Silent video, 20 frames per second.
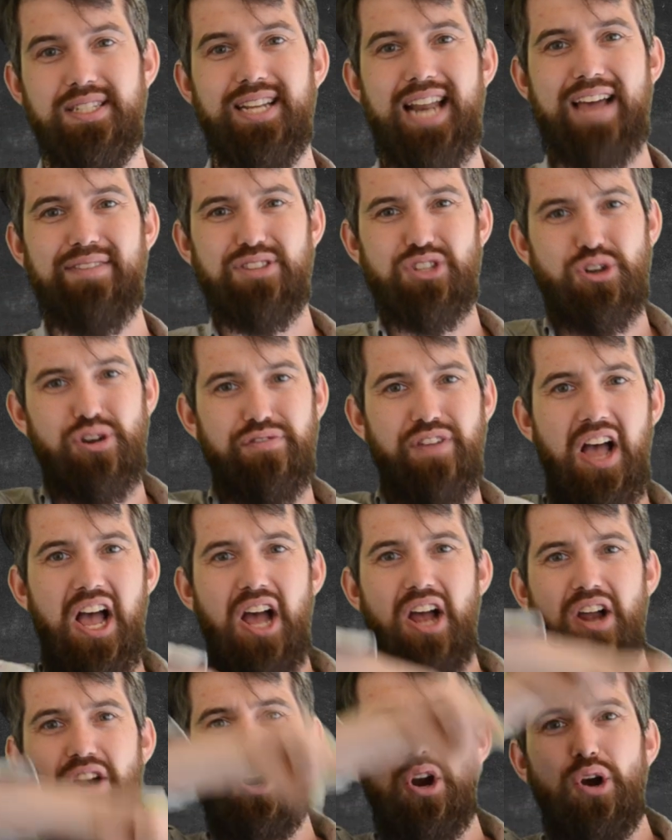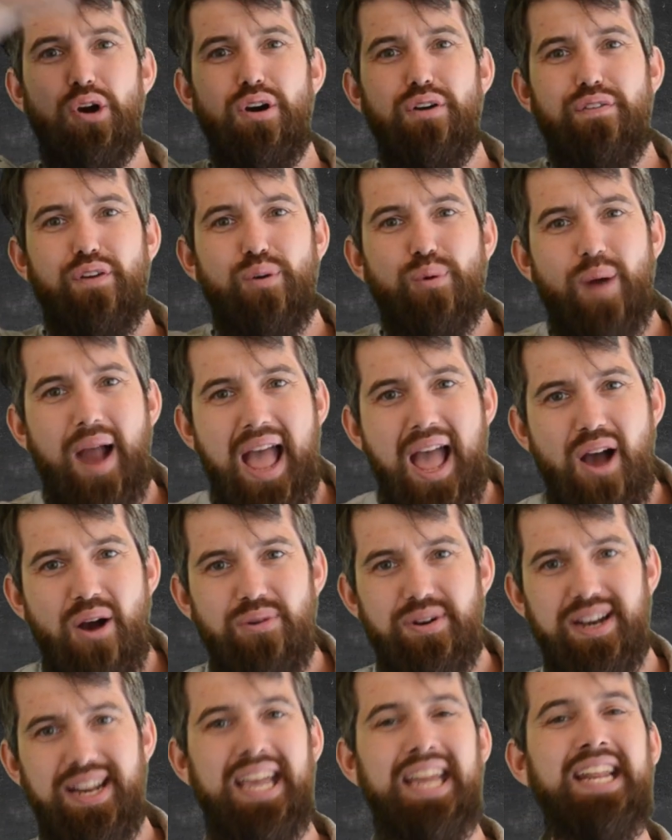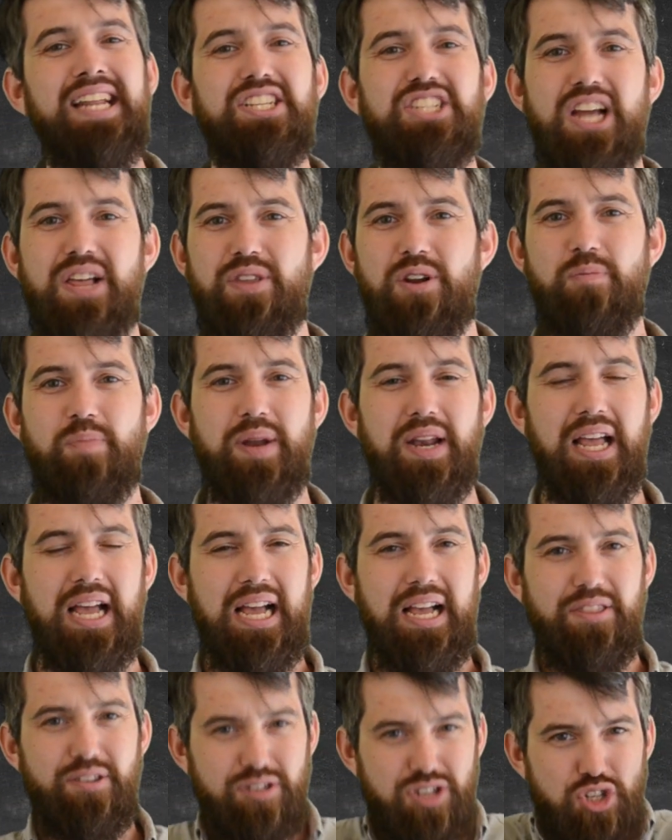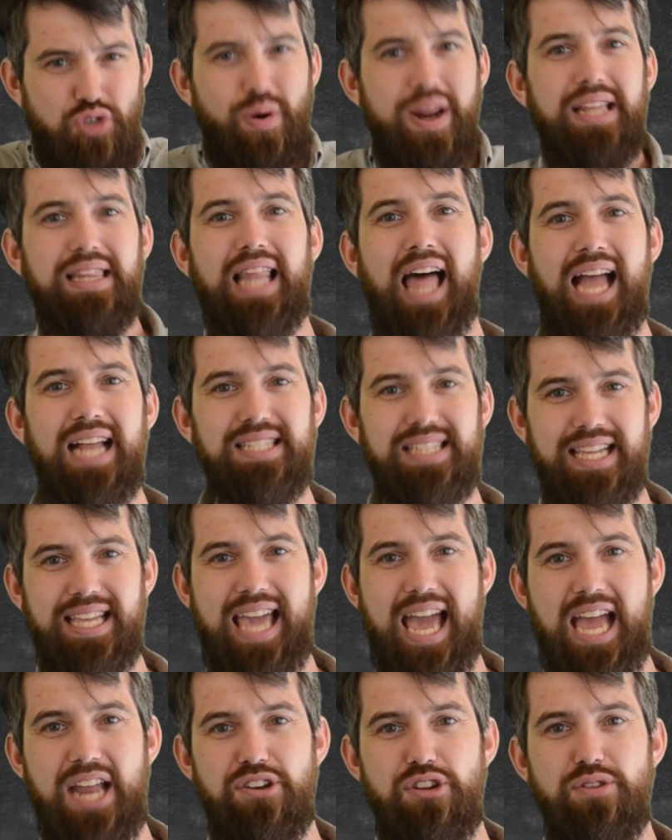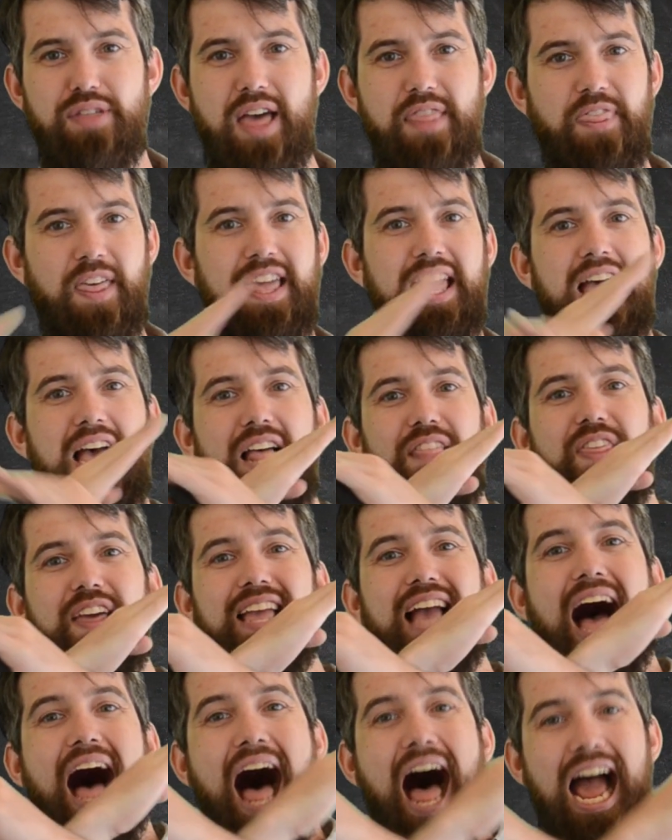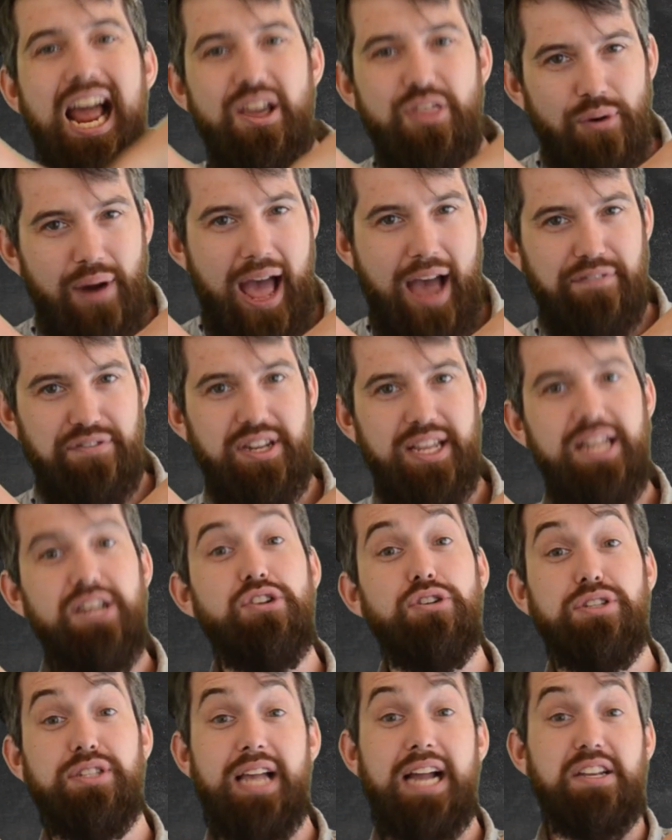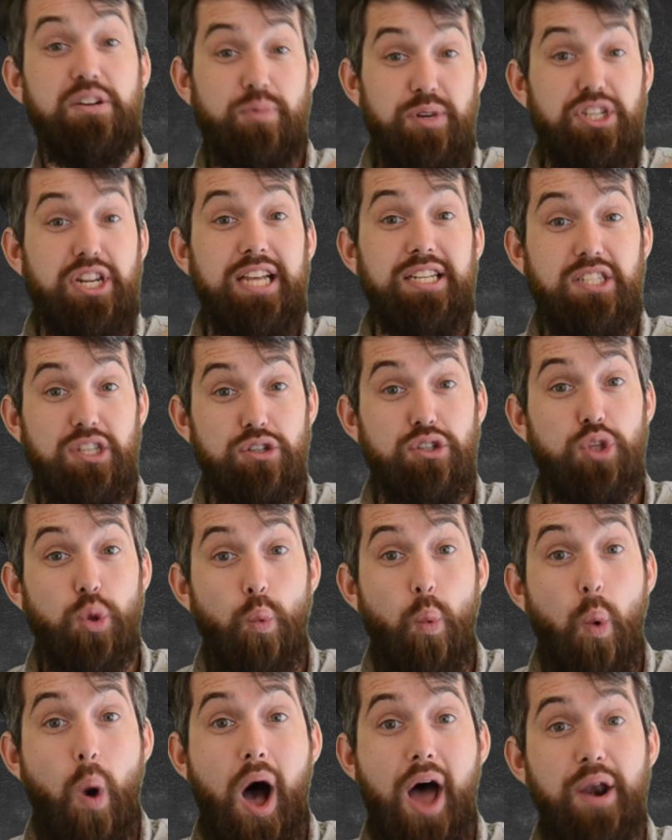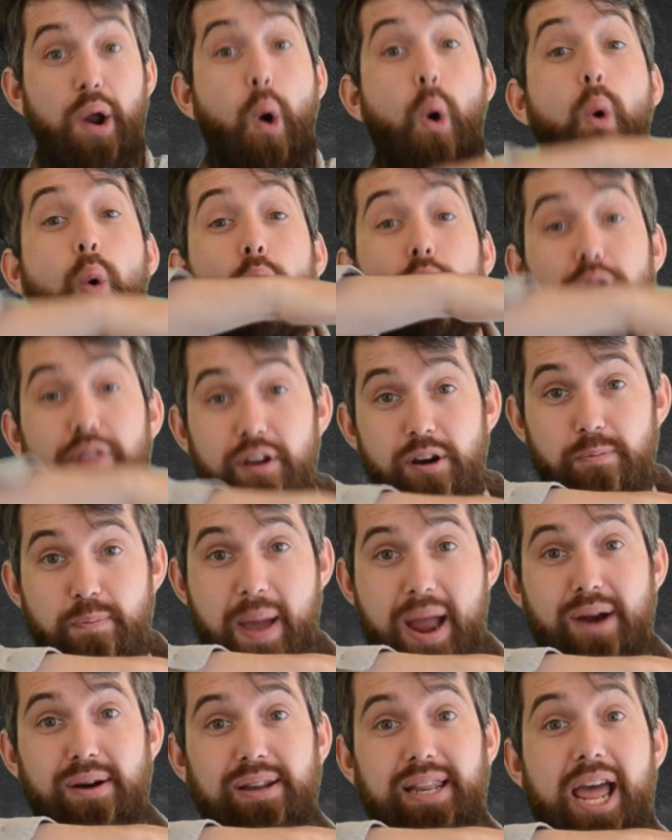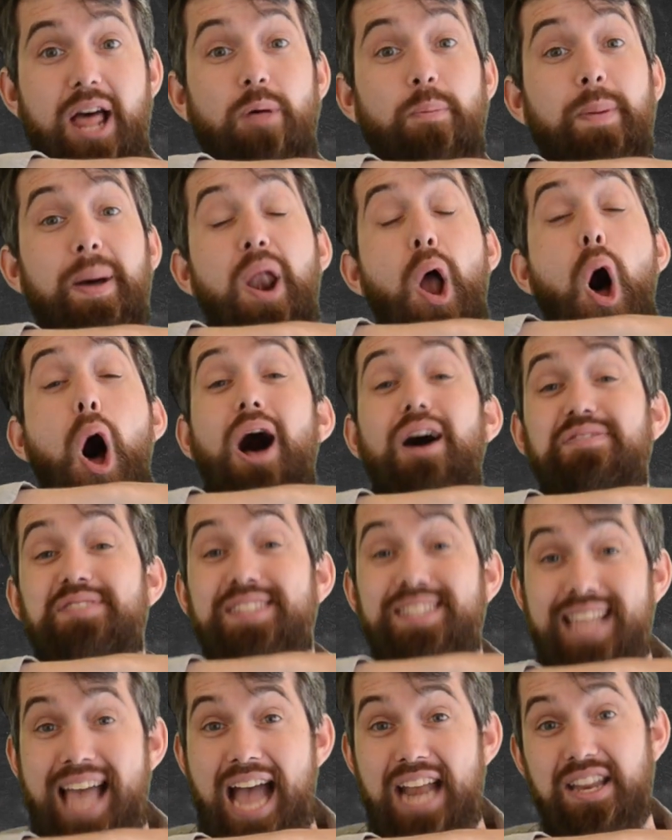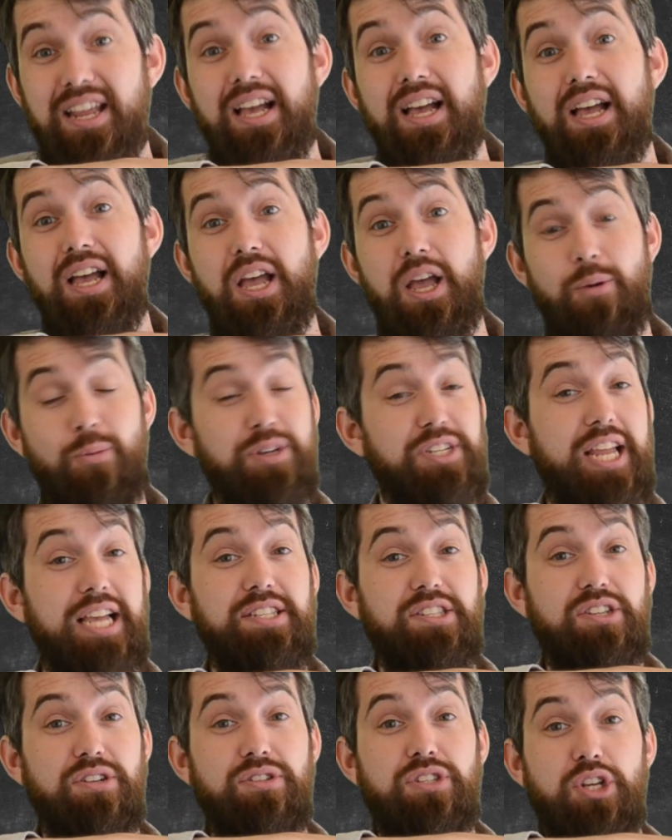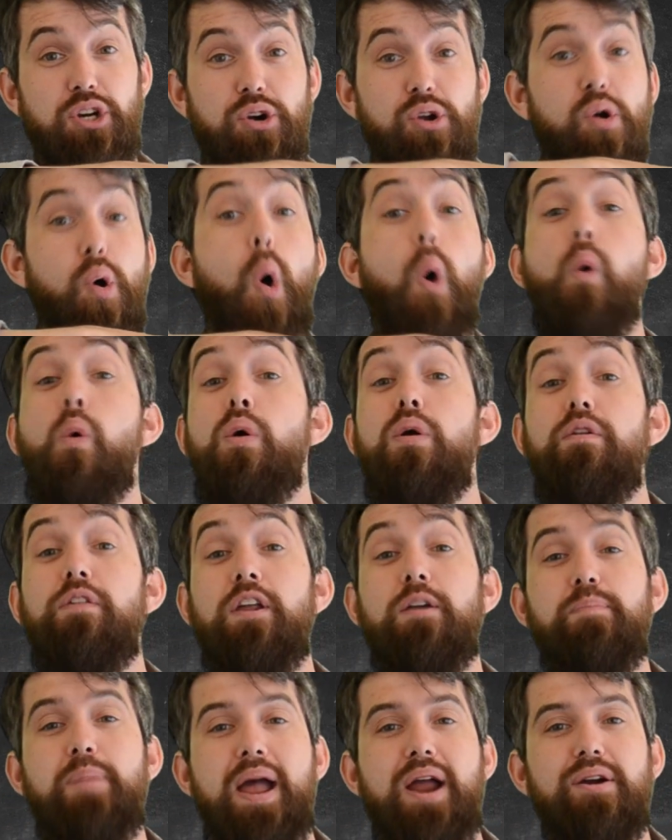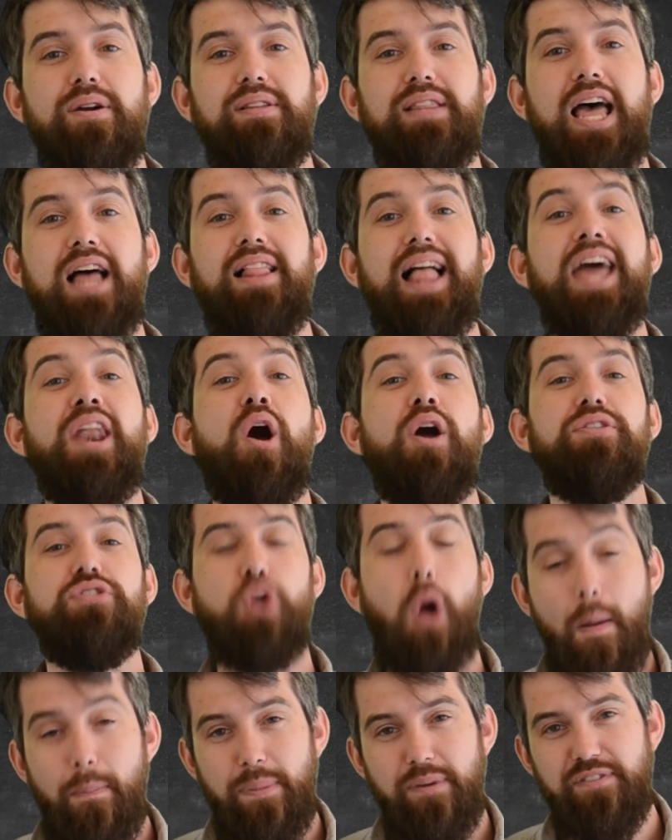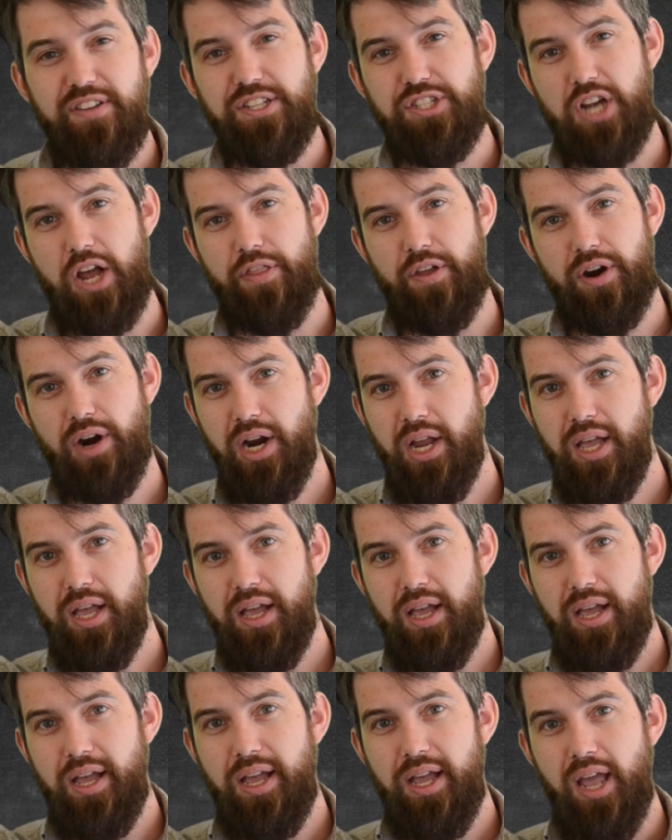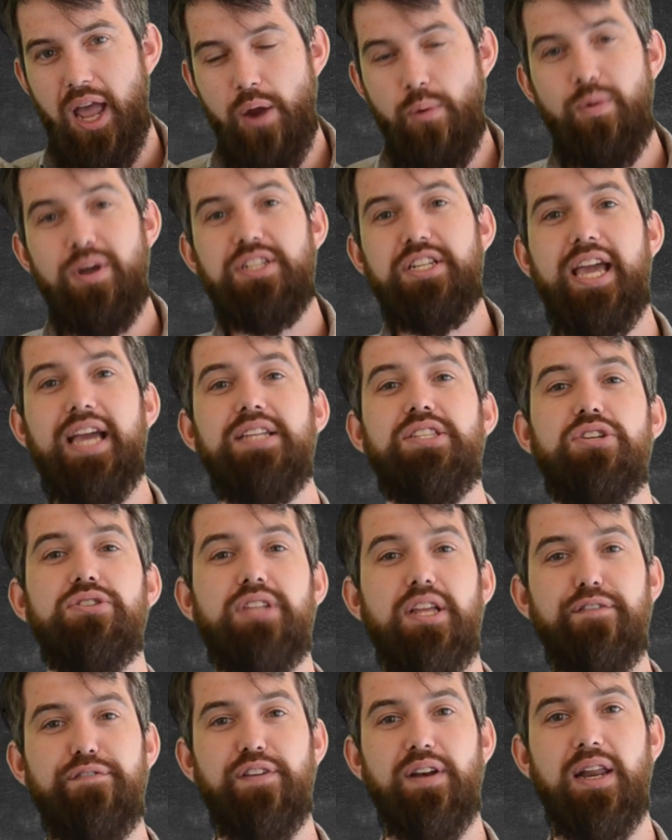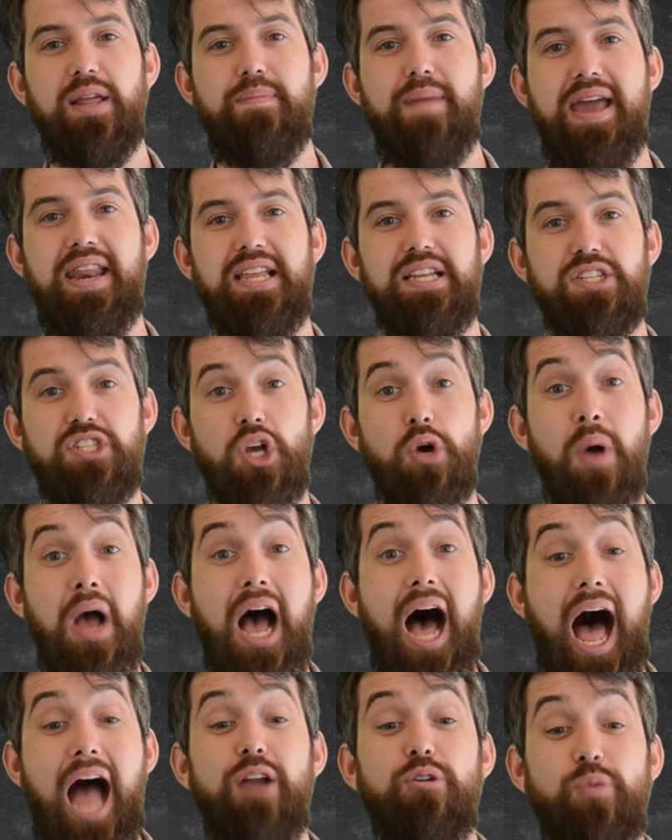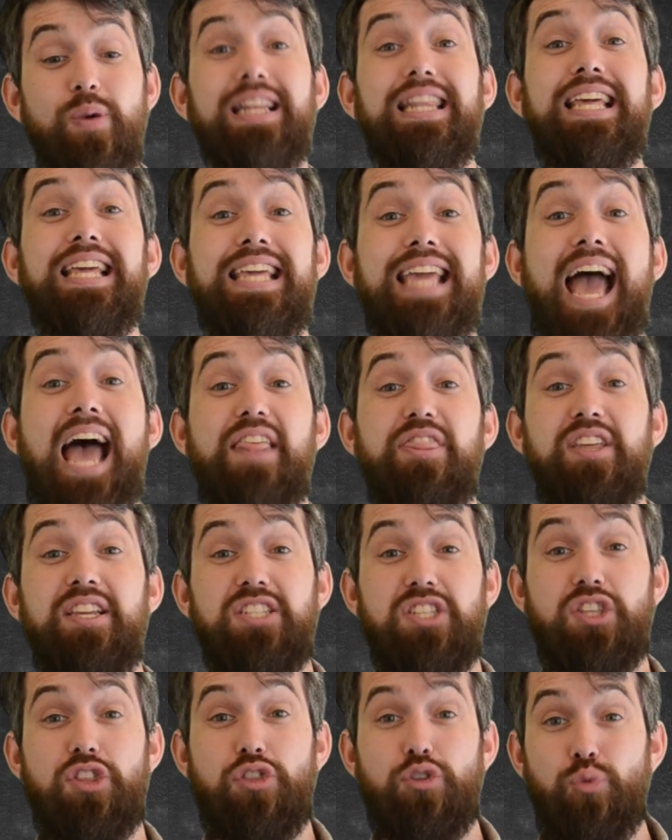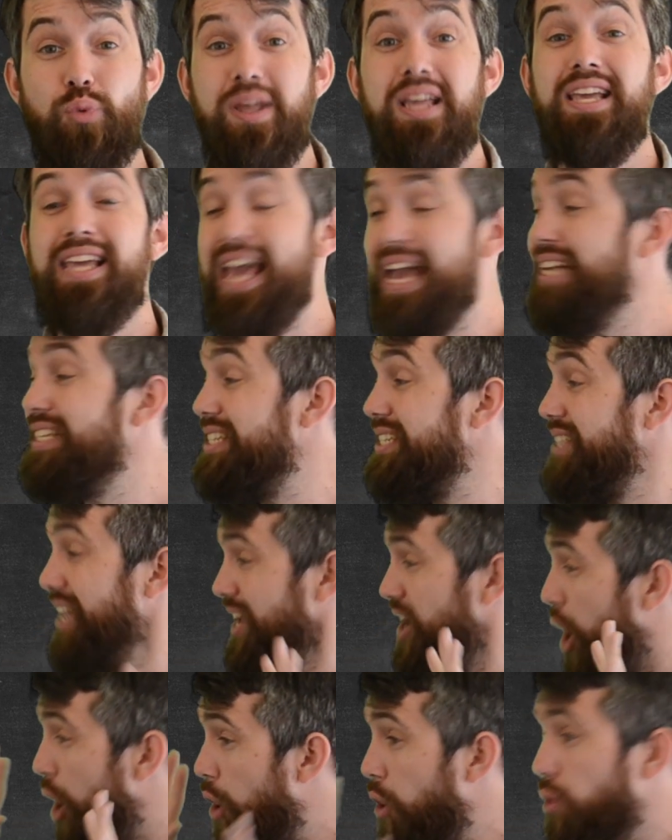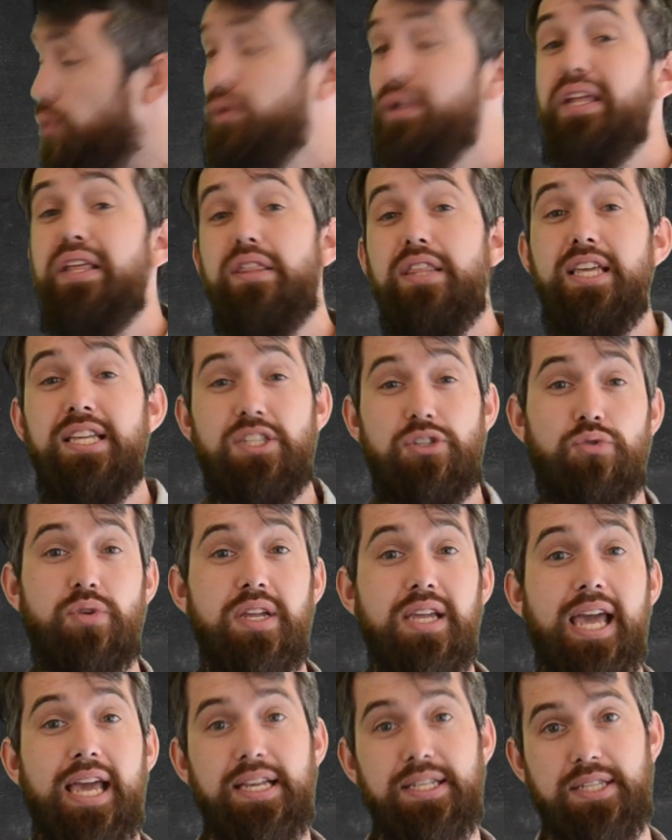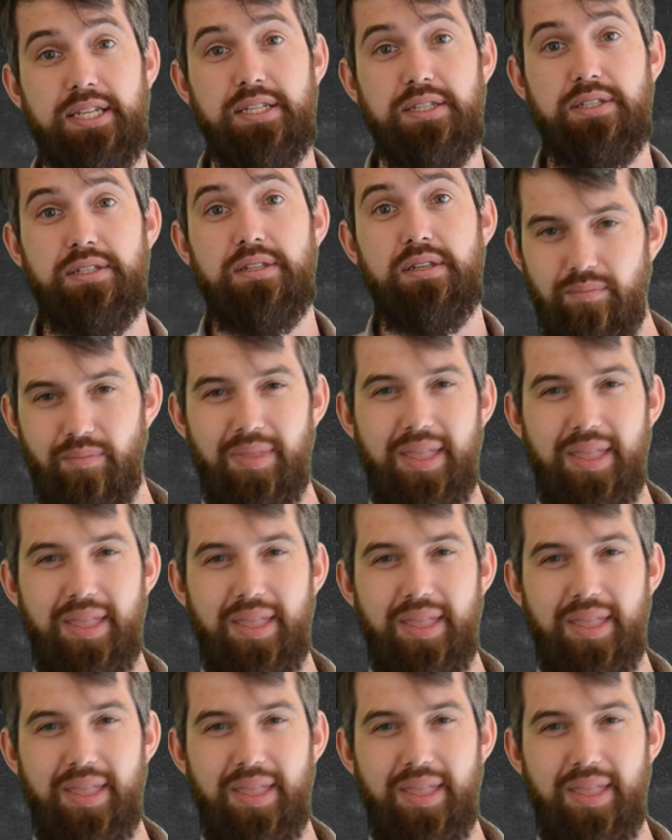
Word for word: they had to sort of curve around and hit each other, but they're straight lines, they can't do that. They, they either have to intersect, in which case there's the one, or they're parallel but offset, in which case there's zero, or they're parallel and on top of each other, in which case there's infinitely many. And so I really get these three cases and only these three cases.